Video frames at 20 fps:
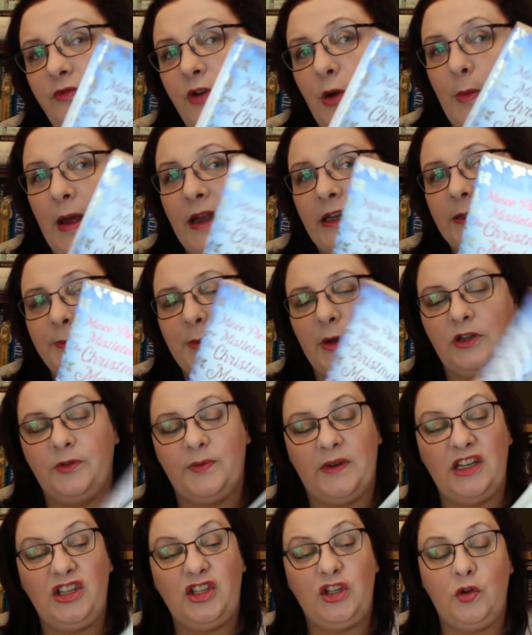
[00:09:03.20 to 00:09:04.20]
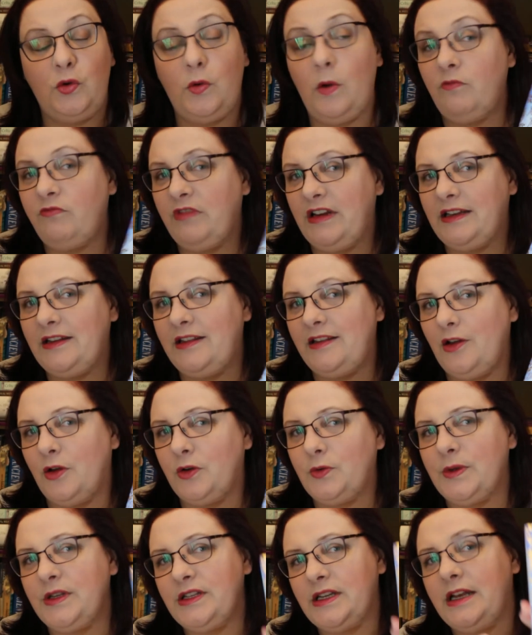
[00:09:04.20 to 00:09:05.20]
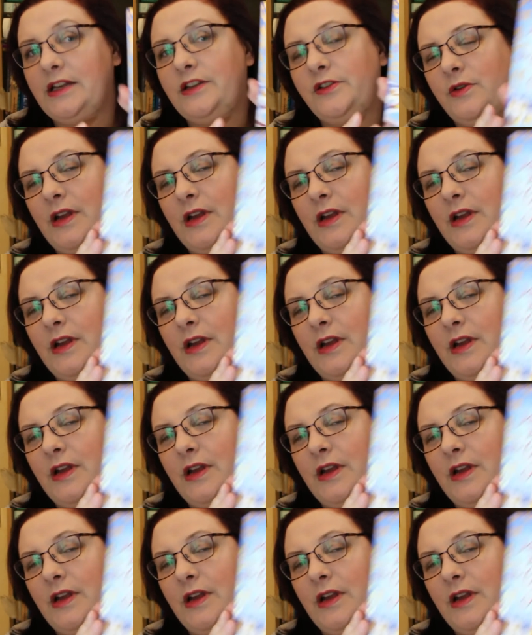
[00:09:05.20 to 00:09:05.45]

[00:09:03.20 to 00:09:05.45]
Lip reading: romance books, but I do read the odd ones. I do